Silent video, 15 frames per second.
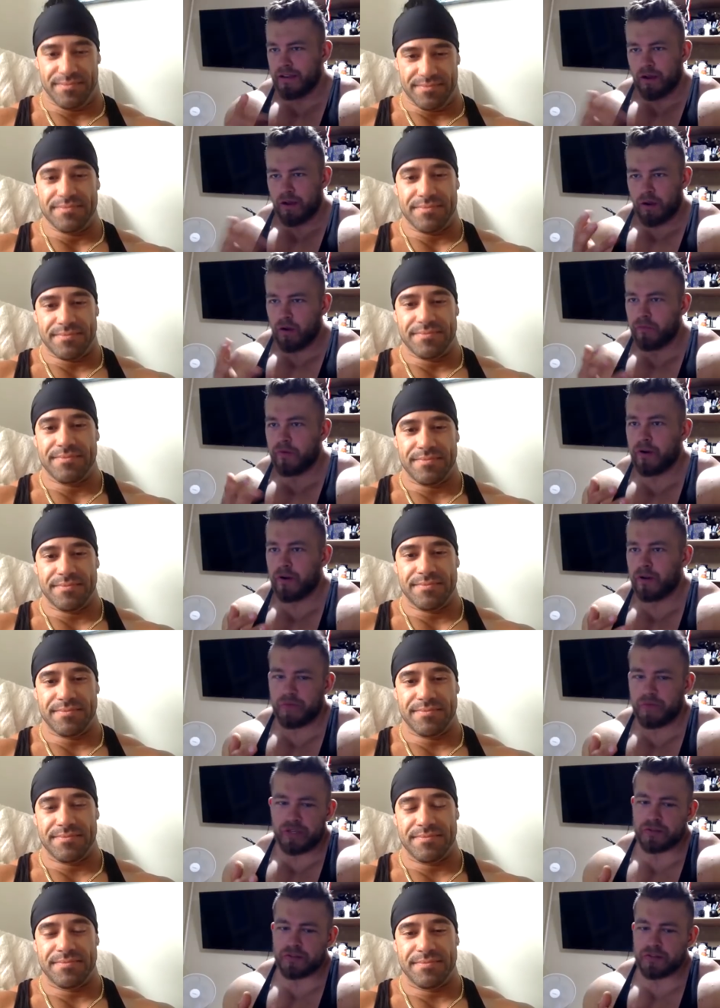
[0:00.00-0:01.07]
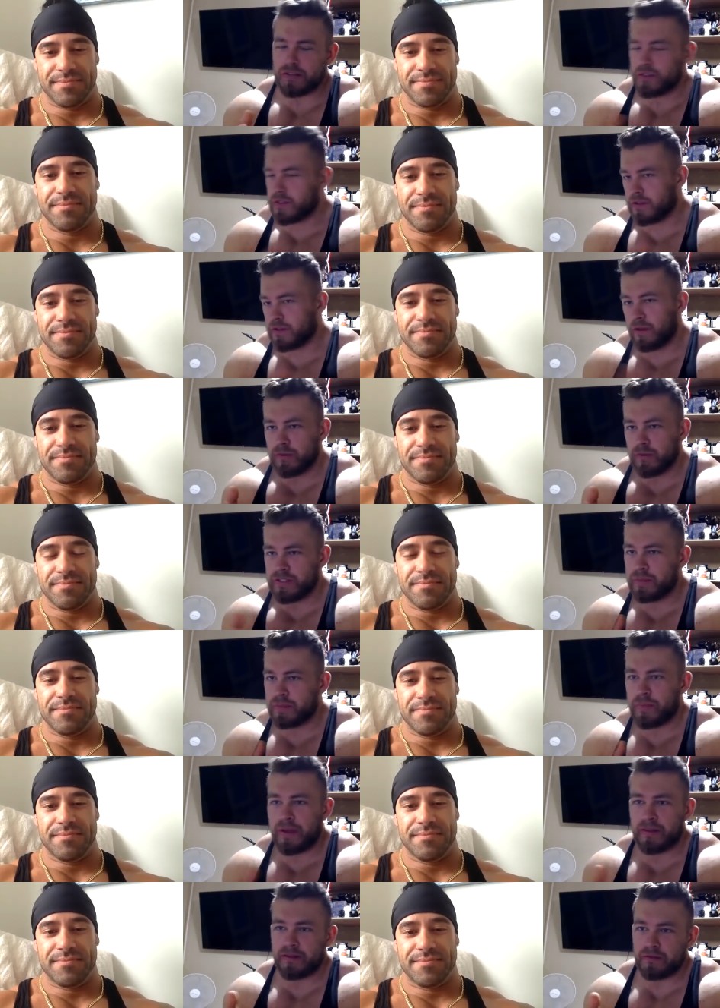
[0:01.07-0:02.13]
Speaker 1: overall because it's always
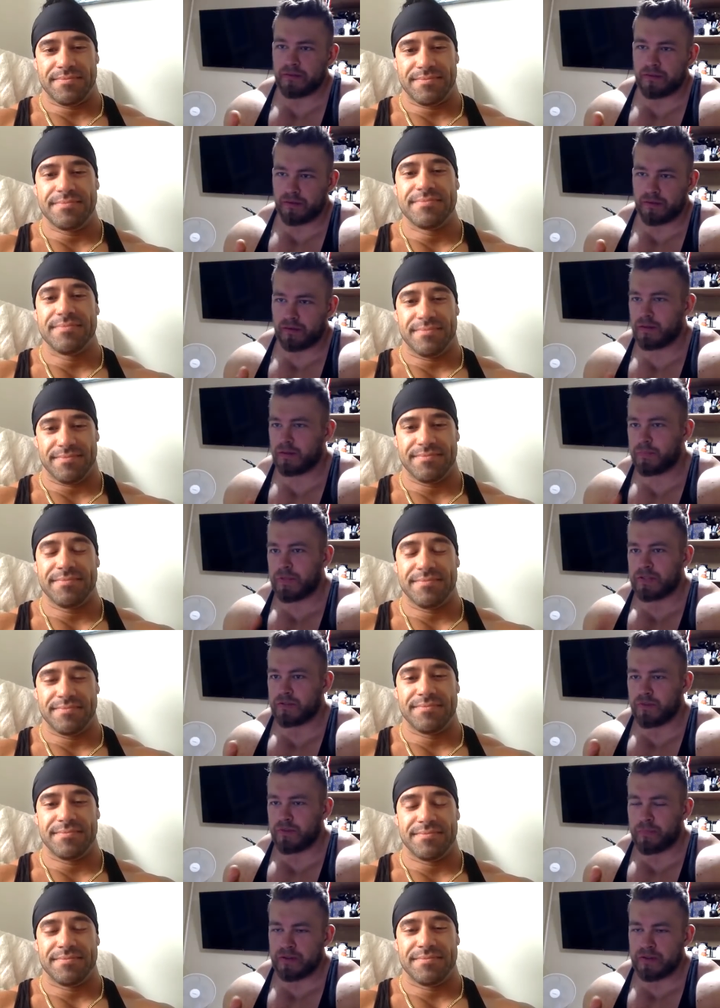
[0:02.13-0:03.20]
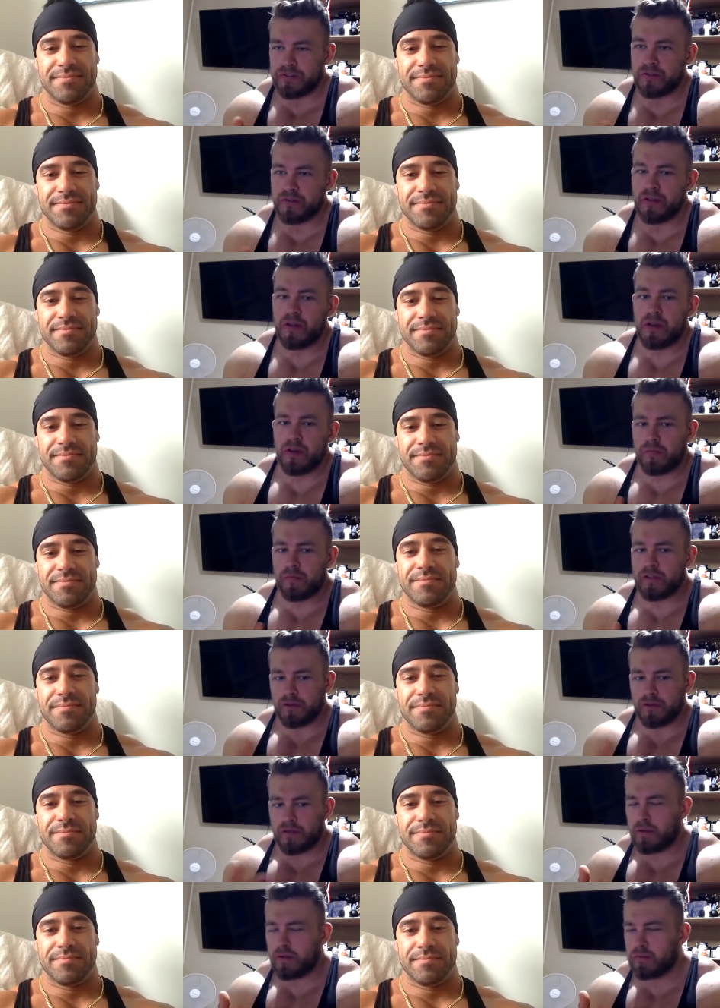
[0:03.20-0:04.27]
depend uh, depends of the person but
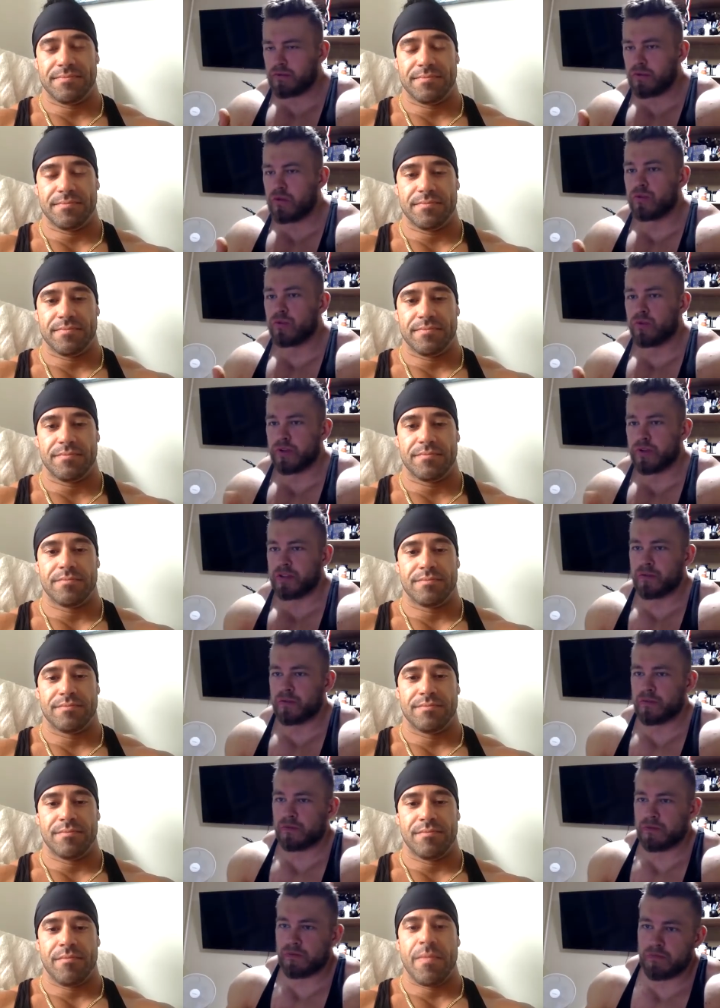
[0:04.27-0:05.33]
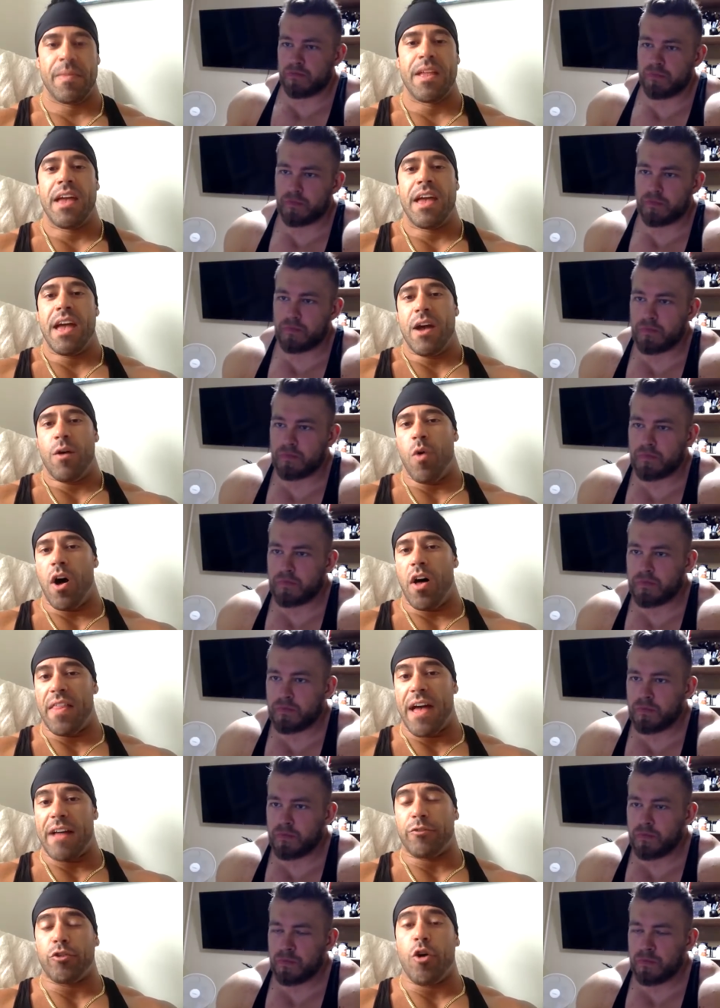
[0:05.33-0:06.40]
how do you do it
Speaker 2: well
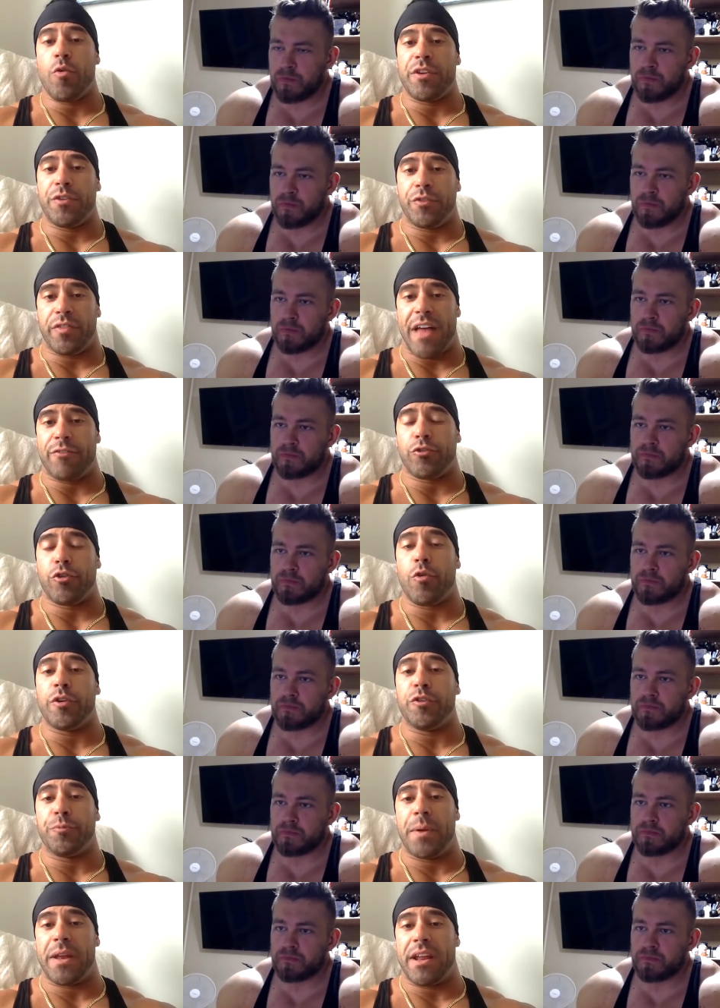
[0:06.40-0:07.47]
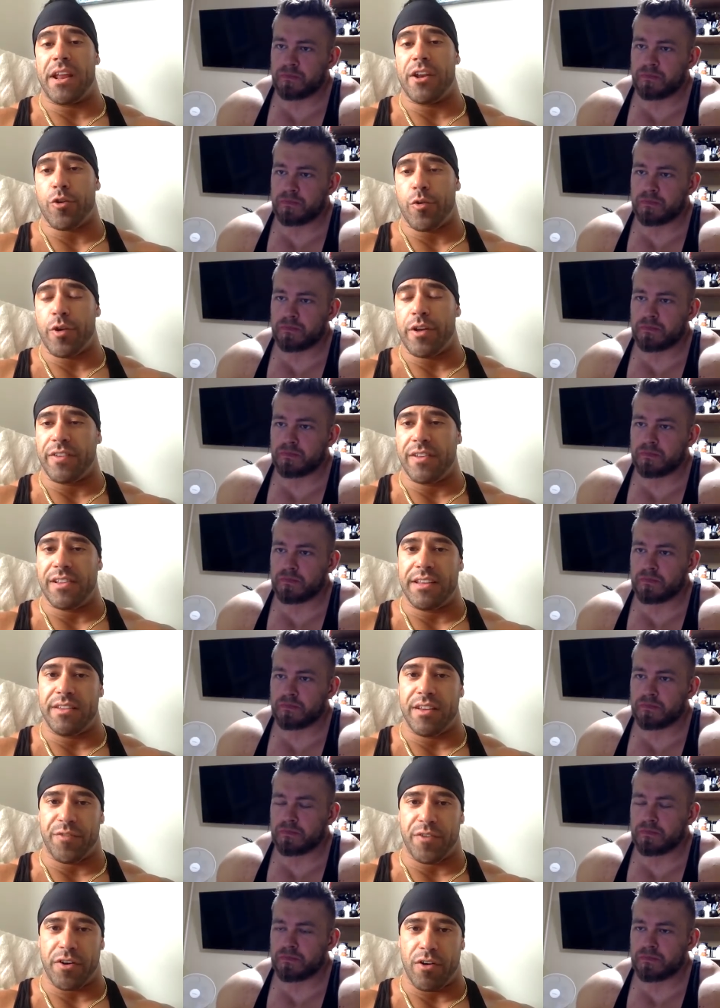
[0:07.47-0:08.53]
that's always that's always been increasingly
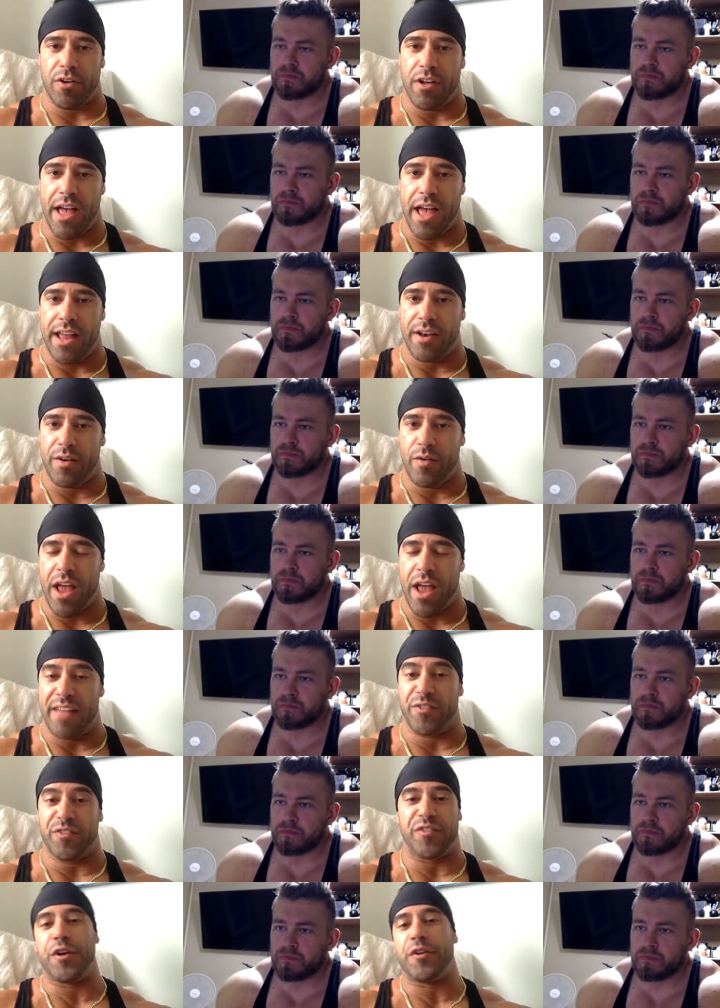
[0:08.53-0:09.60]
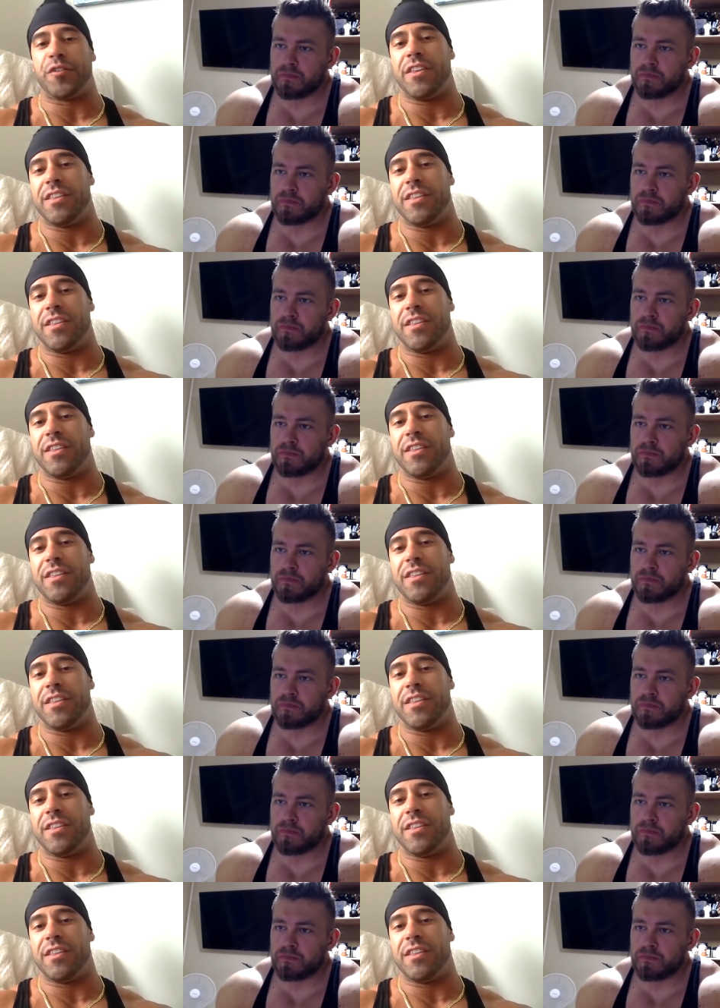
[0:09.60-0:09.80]
difficult and and still to